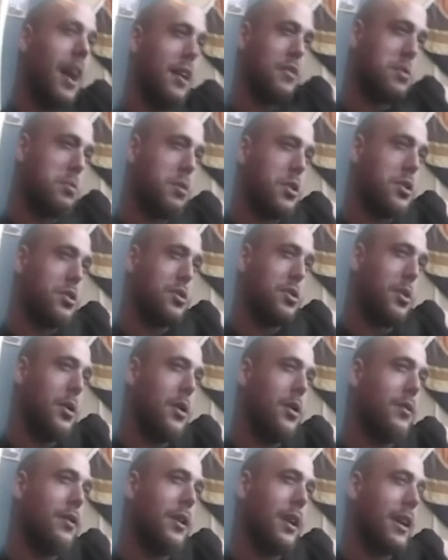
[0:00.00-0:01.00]
Have some
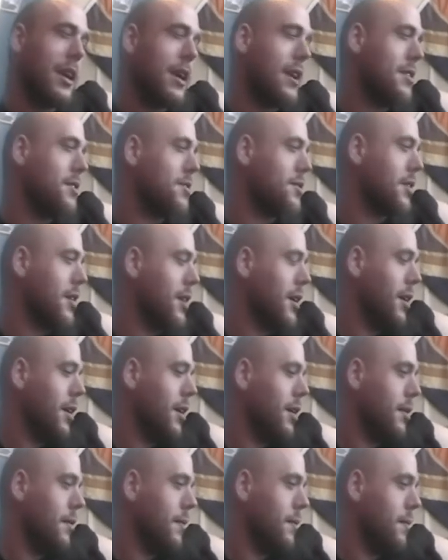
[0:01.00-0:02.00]
control over your kids.
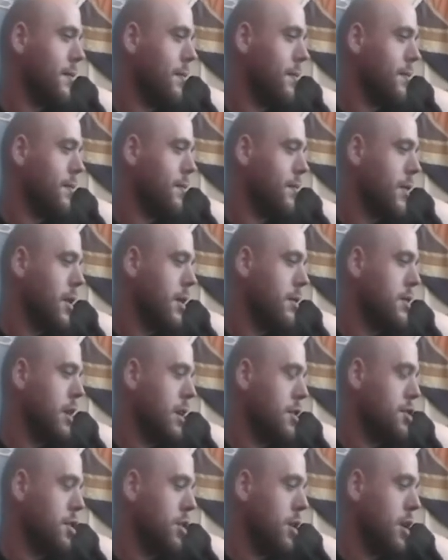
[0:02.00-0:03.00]
With
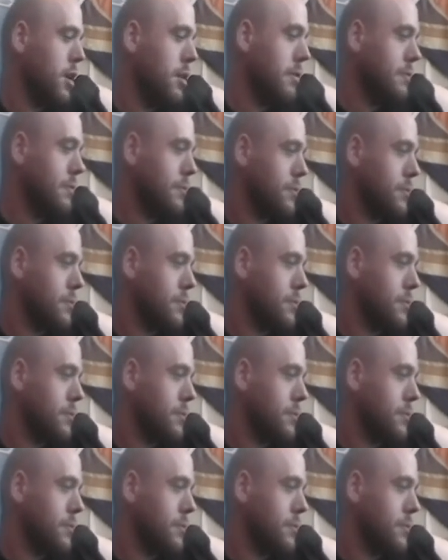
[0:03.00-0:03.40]
like Chucky.